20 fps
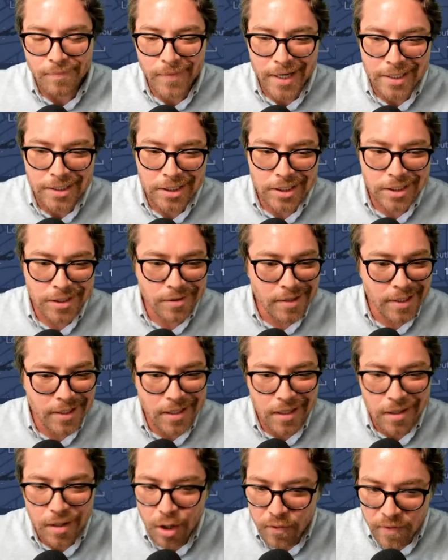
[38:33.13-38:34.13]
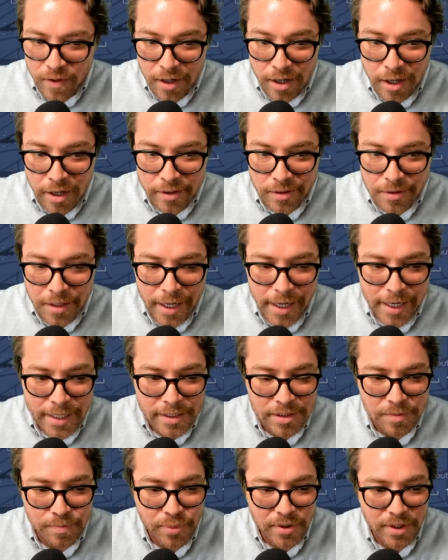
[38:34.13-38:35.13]
Make sure I get over 100
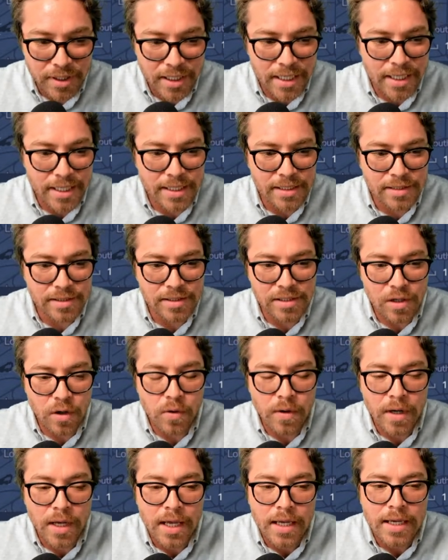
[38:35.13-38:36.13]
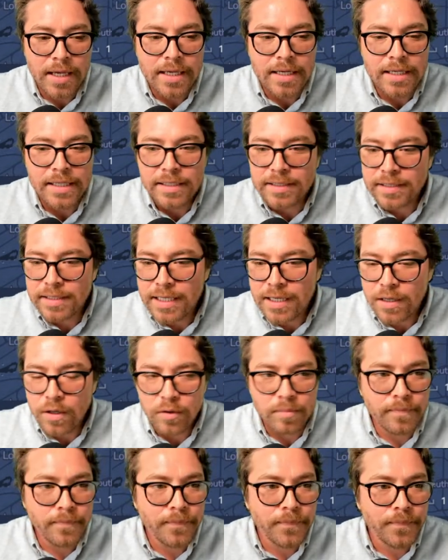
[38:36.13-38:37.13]
likes, please. So Sneak.
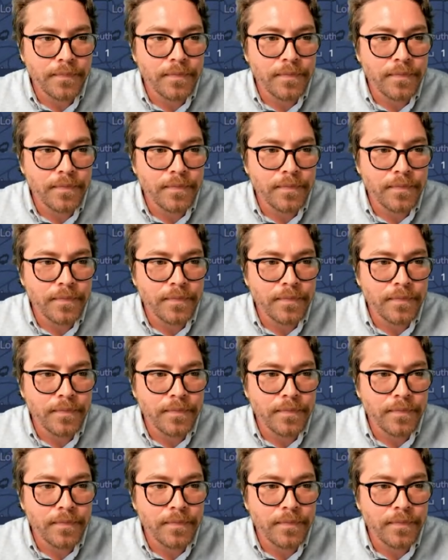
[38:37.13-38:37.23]
Oh,